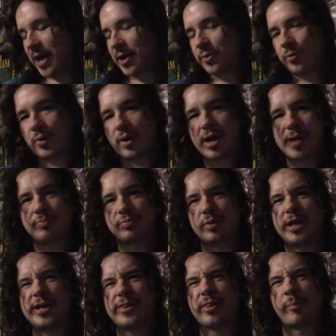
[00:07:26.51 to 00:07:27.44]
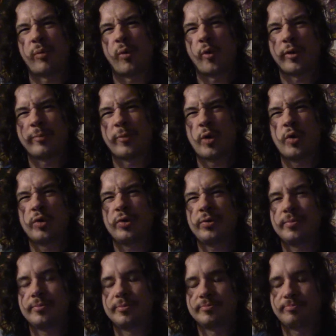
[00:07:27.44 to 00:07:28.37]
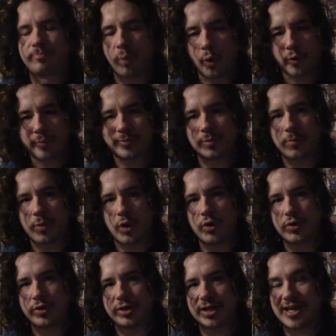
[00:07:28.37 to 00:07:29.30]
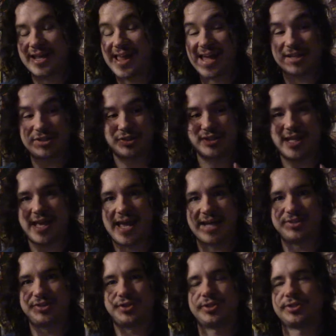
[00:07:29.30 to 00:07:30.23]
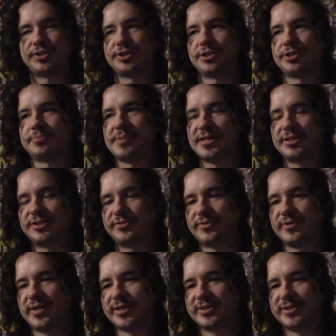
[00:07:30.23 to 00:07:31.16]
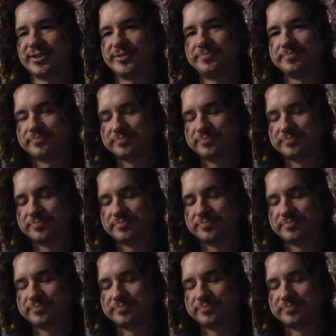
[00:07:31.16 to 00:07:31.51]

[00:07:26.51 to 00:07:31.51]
when I play it in the portable mode, it actually adds to the suspense factor.